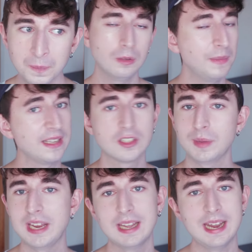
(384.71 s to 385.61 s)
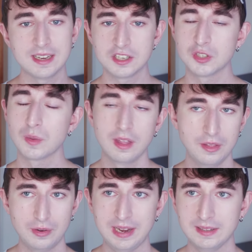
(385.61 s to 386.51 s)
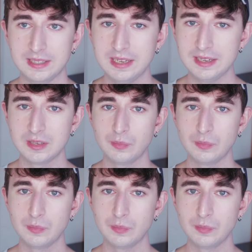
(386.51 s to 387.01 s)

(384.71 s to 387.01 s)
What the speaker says: You'll make so many connections with other ALTs,